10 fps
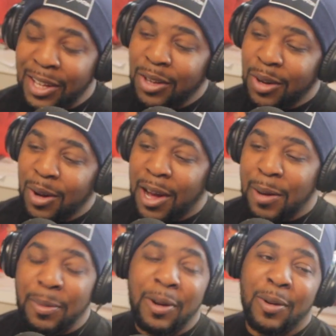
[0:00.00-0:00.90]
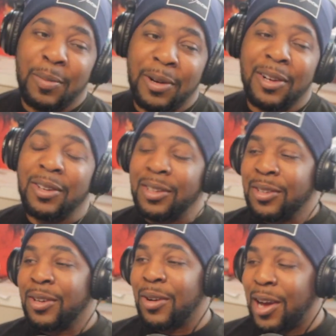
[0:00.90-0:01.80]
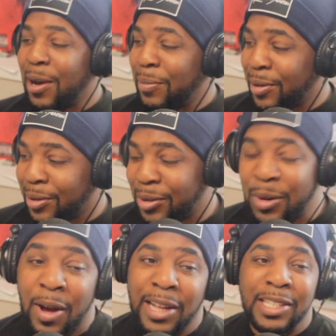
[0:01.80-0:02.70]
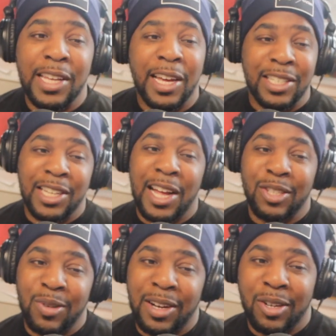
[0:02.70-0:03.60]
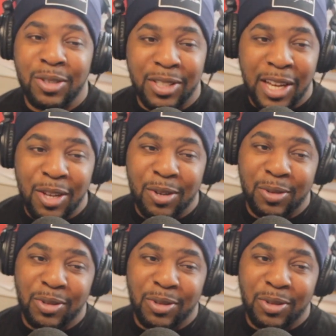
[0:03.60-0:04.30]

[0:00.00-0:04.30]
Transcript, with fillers: You gonna hop on, bro. You gonna hop on. You gonna have to take a shot too. I know you say you don't